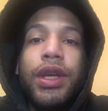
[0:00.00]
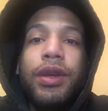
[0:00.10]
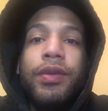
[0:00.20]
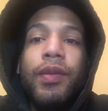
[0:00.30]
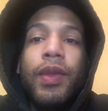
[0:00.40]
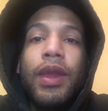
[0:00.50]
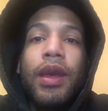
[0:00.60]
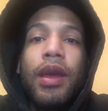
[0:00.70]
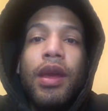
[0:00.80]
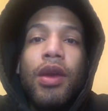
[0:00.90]
see,
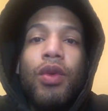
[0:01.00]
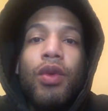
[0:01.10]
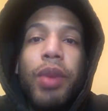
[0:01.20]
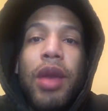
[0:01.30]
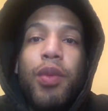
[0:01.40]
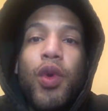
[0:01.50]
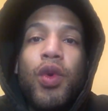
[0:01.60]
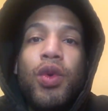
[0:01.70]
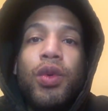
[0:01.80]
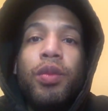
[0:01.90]
when
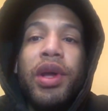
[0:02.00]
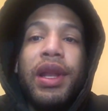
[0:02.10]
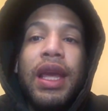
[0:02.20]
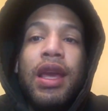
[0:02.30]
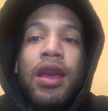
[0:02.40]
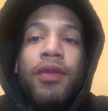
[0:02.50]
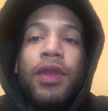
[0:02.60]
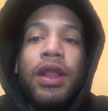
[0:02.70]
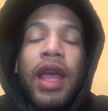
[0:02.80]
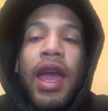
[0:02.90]
people believe
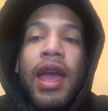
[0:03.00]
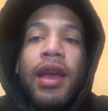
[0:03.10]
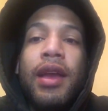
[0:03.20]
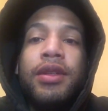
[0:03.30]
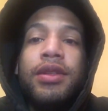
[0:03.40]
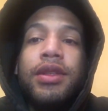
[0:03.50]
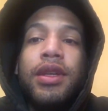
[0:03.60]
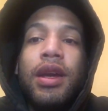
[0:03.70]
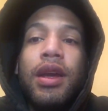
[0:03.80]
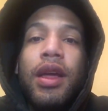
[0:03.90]
the things
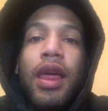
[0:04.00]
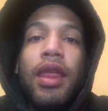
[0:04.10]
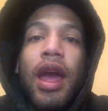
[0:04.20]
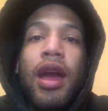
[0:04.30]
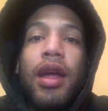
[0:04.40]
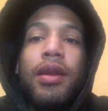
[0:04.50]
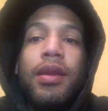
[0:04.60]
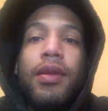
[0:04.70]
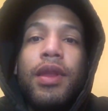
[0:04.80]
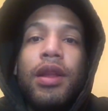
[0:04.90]
that
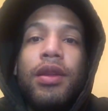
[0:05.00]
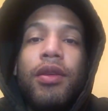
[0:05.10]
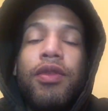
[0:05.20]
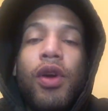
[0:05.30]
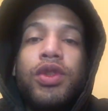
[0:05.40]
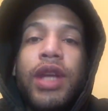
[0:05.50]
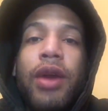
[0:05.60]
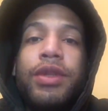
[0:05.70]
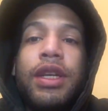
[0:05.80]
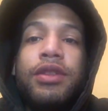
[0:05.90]
the false
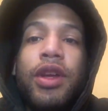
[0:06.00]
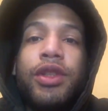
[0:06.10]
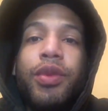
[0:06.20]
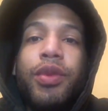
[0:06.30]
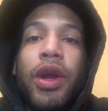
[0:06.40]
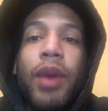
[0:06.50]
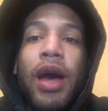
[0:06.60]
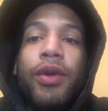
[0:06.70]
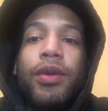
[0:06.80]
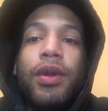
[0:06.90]
narratives that are spread
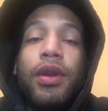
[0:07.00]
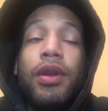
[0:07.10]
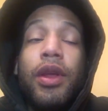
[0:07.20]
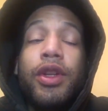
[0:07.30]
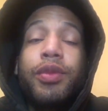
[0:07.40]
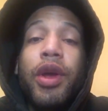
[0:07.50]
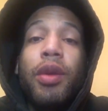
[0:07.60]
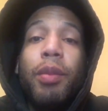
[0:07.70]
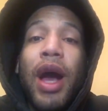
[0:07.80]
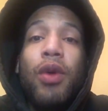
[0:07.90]
about
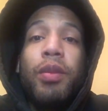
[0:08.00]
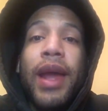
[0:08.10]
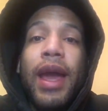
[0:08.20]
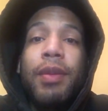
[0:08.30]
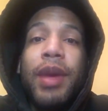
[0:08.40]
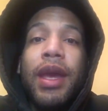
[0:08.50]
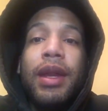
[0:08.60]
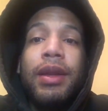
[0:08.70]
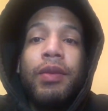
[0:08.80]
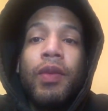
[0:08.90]
black
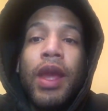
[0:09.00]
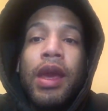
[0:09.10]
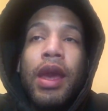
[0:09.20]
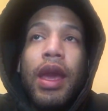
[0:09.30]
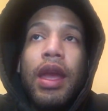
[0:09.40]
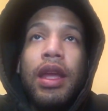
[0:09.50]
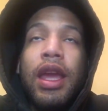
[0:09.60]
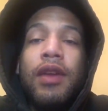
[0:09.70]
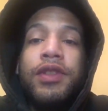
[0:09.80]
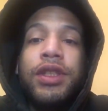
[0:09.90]
men, it
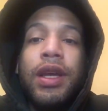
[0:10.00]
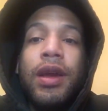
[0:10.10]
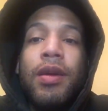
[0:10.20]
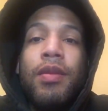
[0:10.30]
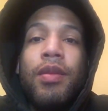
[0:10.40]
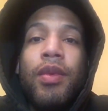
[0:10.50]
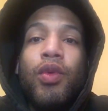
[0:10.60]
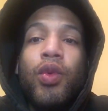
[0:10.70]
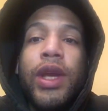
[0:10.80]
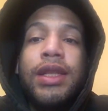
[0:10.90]
gives them
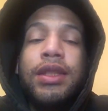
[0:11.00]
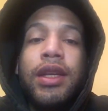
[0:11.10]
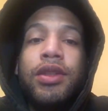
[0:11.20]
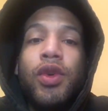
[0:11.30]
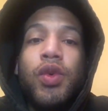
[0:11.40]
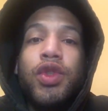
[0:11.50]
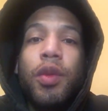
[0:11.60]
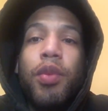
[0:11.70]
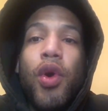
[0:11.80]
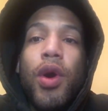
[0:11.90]
reason to
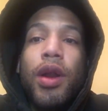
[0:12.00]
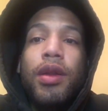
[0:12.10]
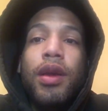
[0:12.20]
support